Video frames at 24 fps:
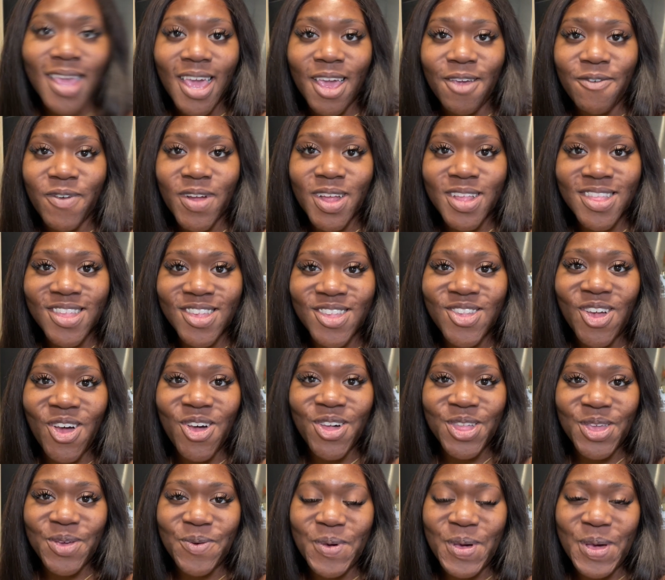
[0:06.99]
Hey friends, it's
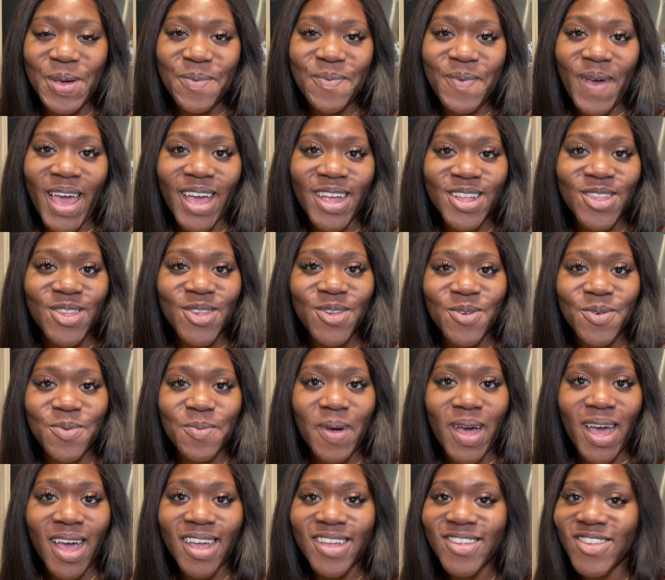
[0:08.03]
Oly. Welcome back to
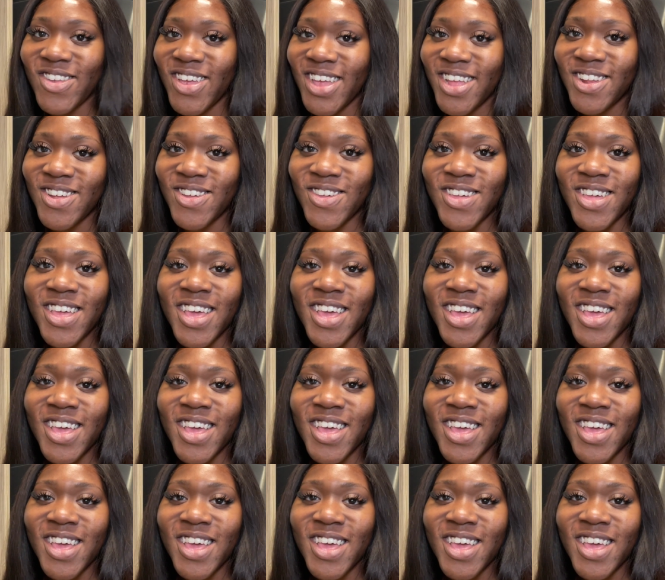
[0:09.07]
my channel.